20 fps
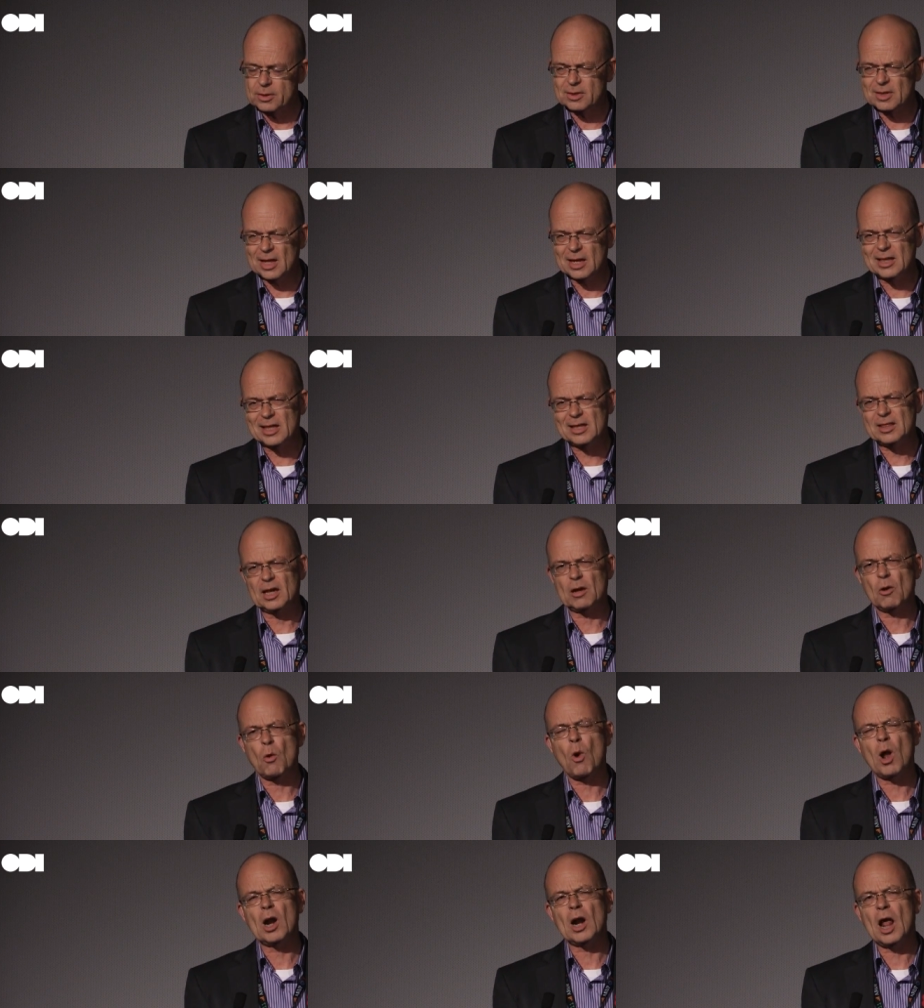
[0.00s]
they
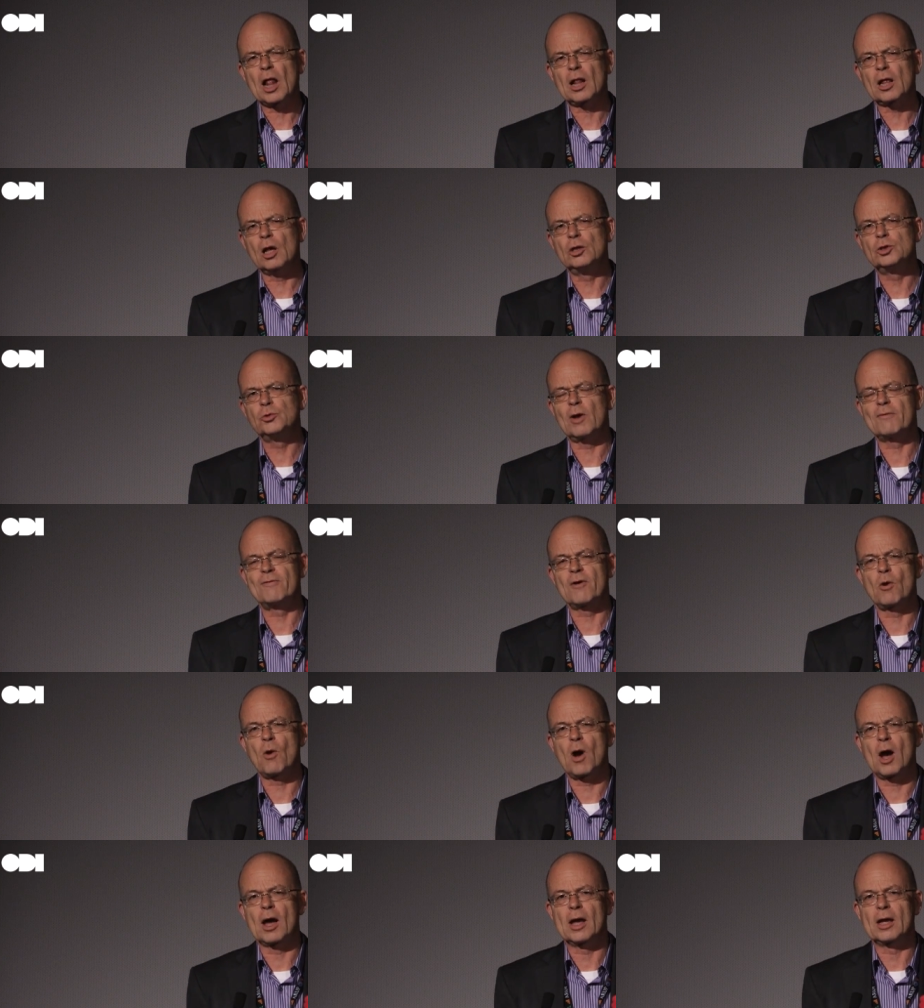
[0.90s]
think, well, I'll go to
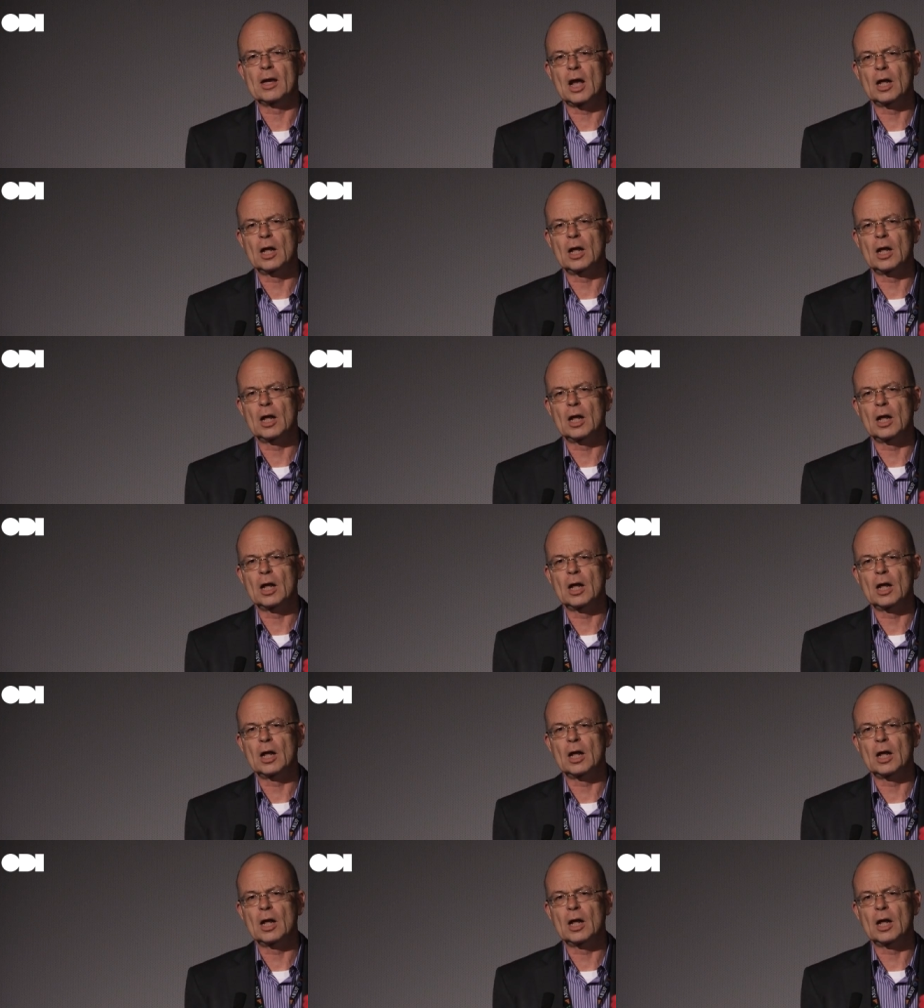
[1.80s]
FOI.